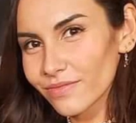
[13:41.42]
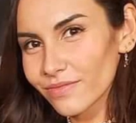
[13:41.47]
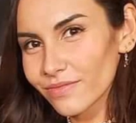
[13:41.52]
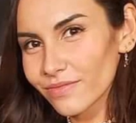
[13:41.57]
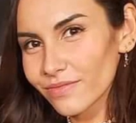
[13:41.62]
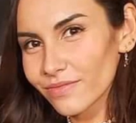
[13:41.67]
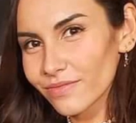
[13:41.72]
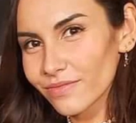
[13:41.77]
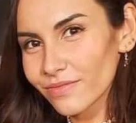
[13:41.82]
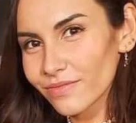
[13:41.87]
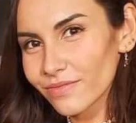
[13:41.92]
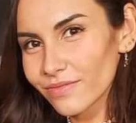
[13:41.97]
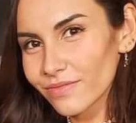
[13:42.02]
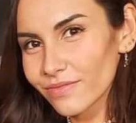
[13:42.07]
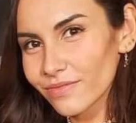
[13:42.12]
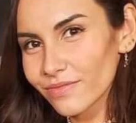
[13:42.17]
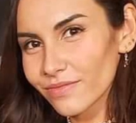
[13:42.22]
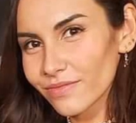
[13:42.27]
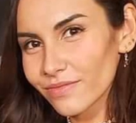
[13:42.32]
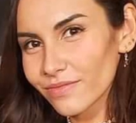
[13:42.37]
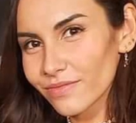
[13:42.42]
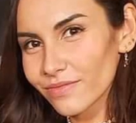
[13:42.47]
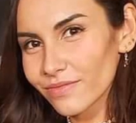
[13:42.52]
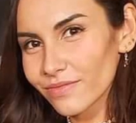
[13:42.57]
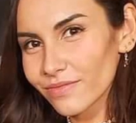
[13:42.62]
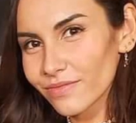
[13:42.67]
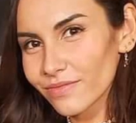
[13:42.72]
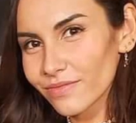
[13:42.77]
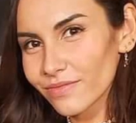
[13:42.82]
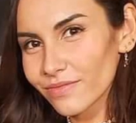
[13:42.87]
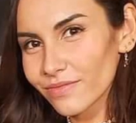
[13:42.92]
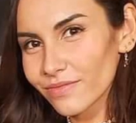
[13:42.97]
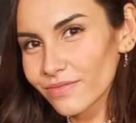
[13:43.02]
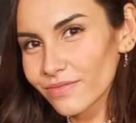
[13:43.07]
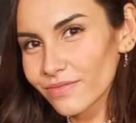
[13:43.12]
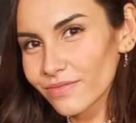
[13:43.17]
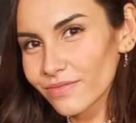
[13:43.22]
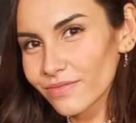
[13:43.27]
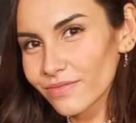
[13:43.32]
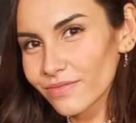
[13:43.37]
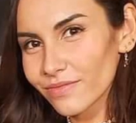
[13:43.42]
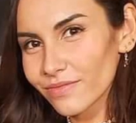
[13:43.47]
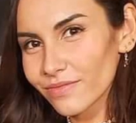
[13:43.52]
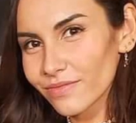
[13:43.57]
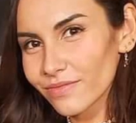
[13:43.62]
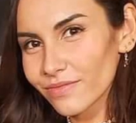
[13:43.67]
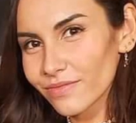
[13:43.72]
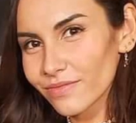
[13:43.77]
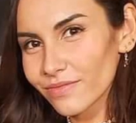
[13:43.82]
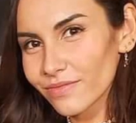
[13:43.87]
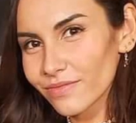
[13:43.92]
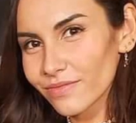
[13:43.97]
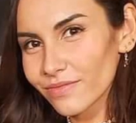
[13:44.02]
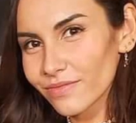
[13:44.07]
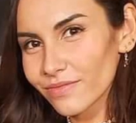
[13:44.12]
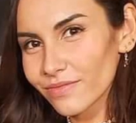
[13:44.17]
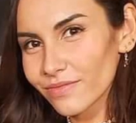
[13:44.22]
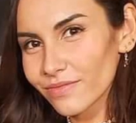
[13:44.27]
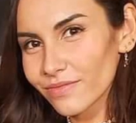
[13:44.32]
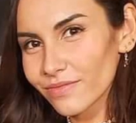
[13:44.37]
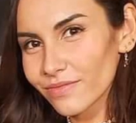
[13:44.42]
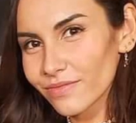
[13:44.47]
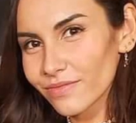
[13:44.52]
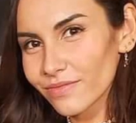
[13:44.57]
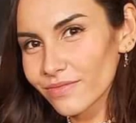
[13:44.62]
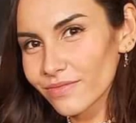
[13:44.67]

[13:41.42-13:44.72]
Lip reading: The face doesn't move, so there is nothing to read.